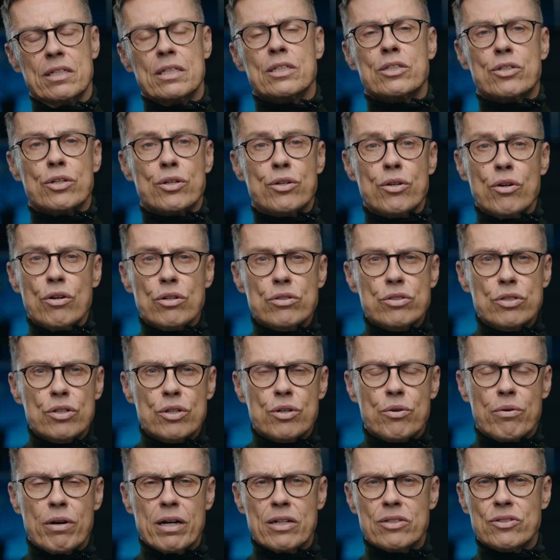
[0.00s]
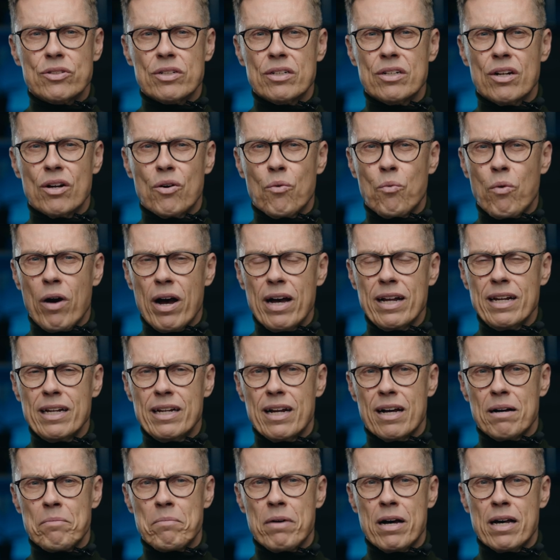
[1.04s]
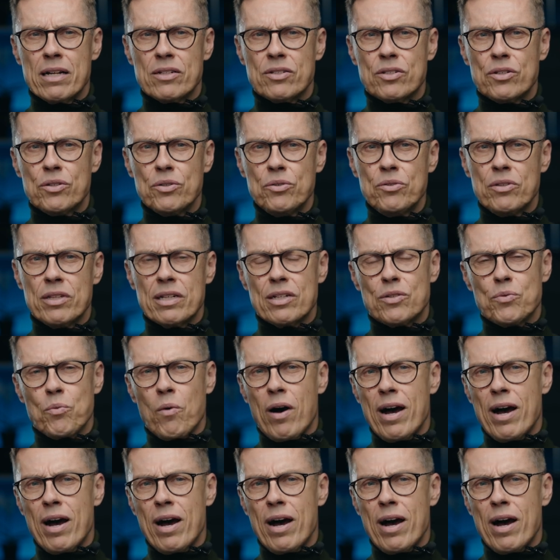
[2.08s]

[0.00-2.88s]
So you could also question, why did Hamas do this?